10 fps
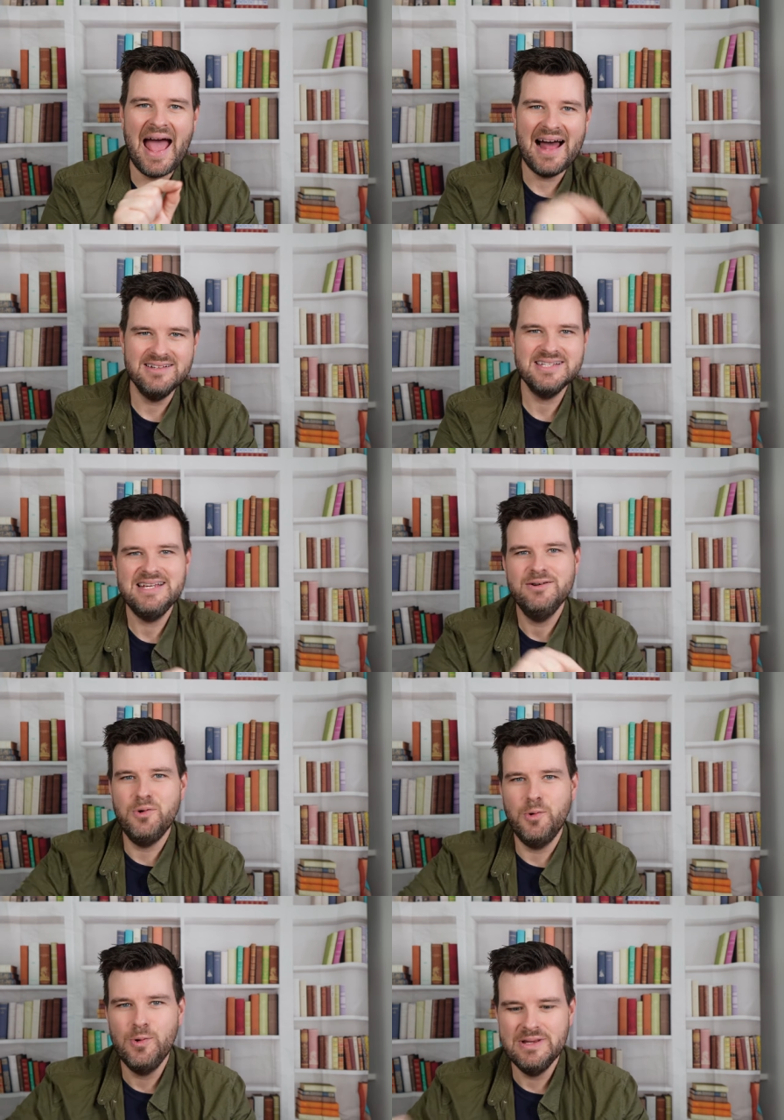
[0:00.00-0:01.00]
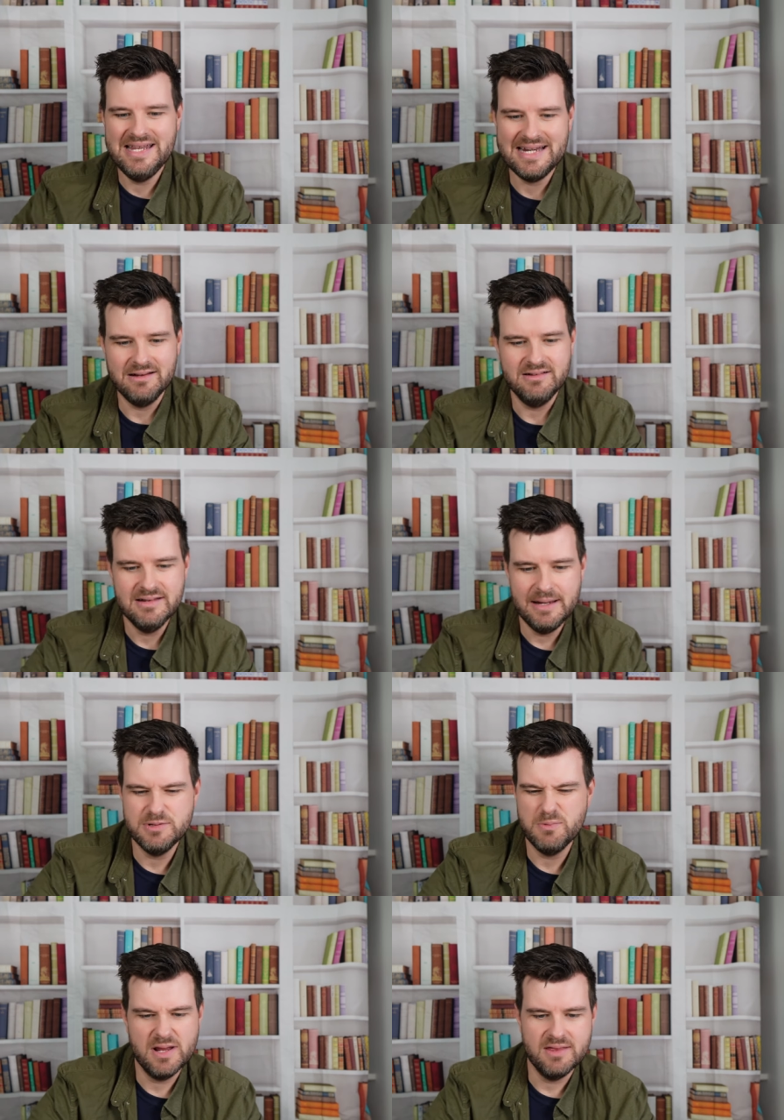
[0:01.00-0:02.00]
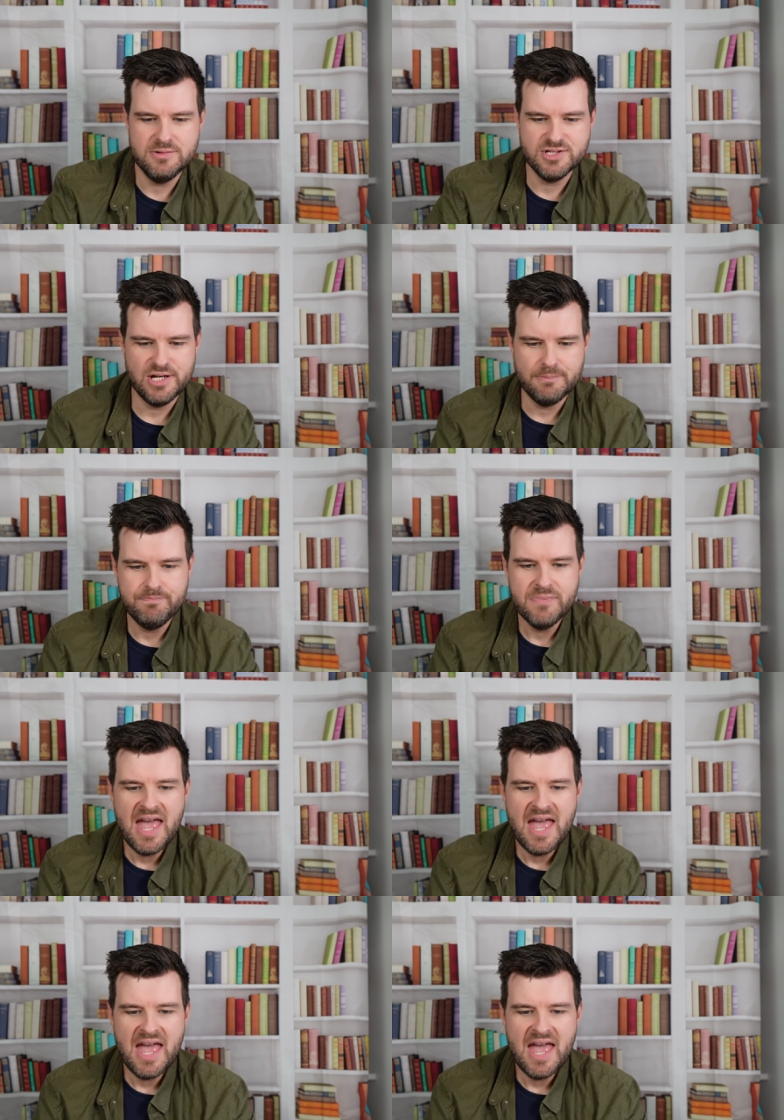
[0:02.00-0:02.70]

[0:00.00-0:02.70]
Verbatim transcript: Aldi or Lidl. It was one of those two.